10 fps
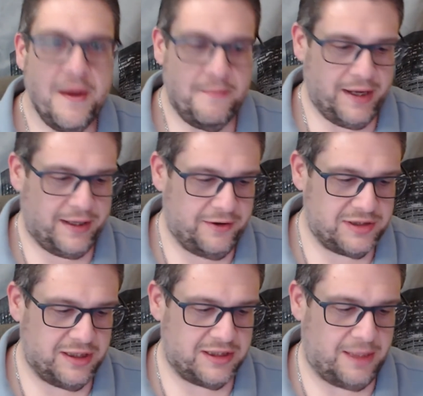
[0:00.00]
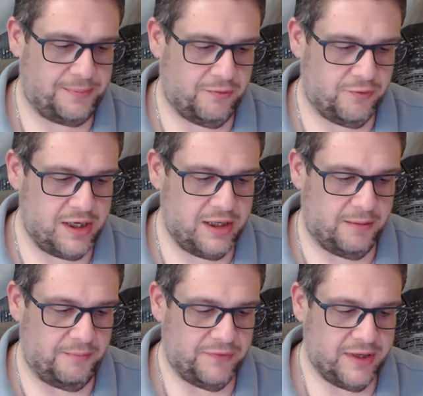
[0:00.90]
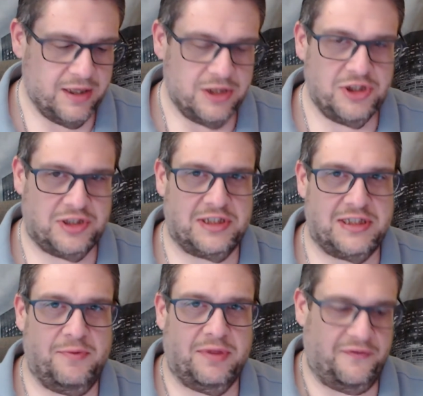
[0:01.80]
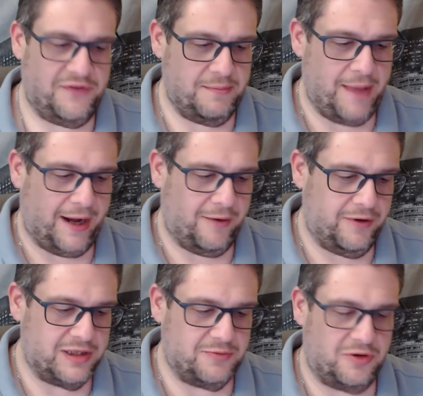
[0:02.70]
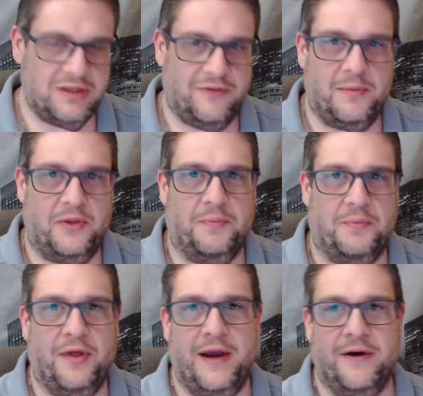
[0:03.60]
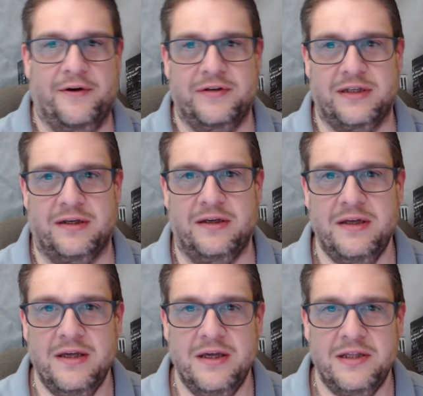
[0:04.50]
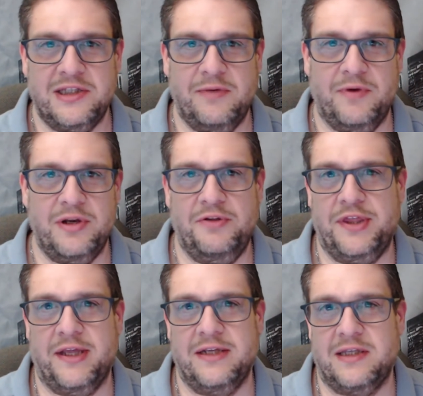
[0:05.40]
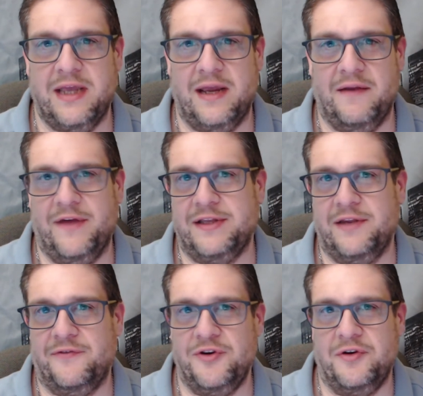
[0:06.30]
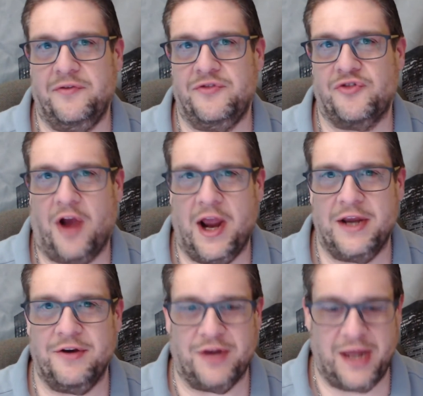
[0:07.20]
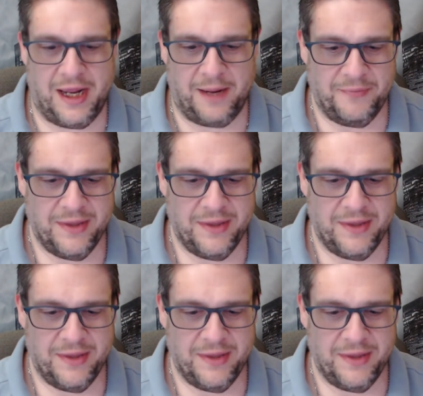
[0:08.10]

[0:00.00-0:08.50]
pick those things up and read them just to see what the feedback was, mostly from other players, and to see what new things that they invented for you to even try in your game.